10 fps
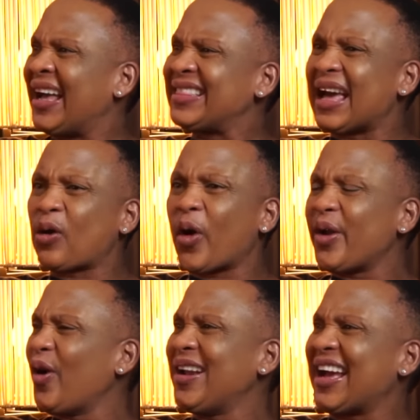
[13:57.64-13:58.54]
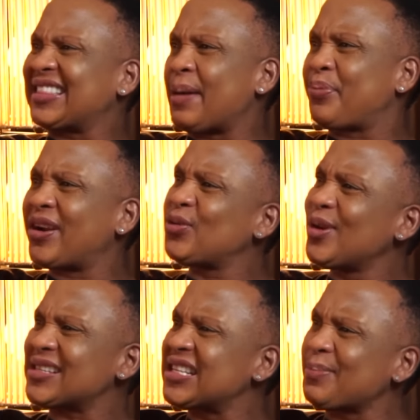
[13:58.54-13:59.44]
They are going on like they're
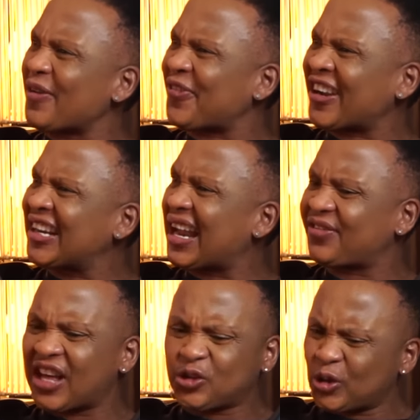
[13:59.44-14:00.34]
breadwinners in my fucking life. They do